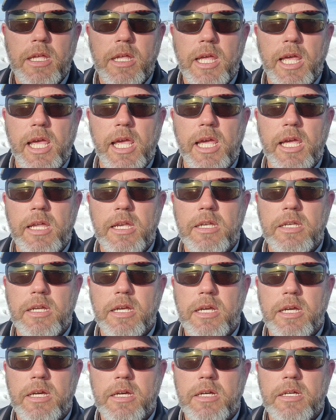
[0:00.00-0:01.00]
and
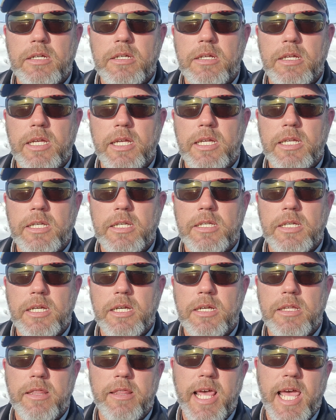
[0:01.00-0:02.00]
that
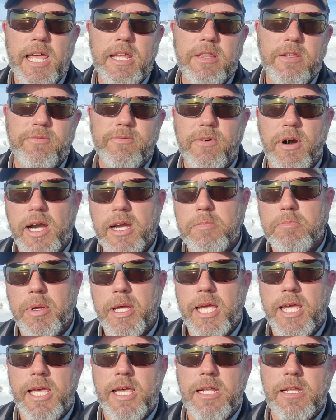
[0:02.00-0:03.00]
in the Frying
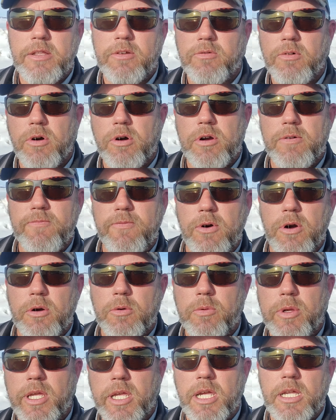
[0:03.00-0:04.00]
Pan and the Roaring Fork,
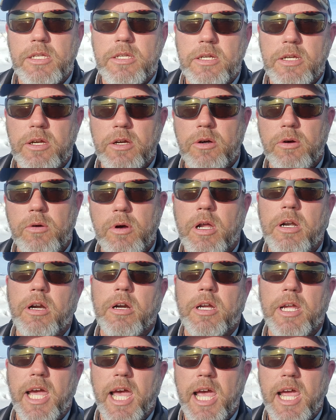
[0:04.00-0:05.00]
we get to go on our
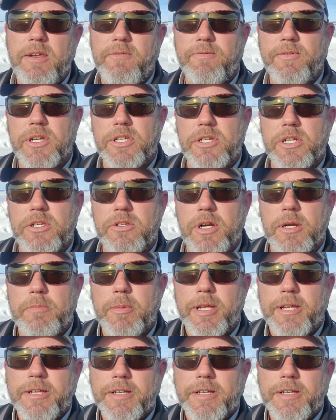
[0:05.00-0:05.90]
guide fishing trip.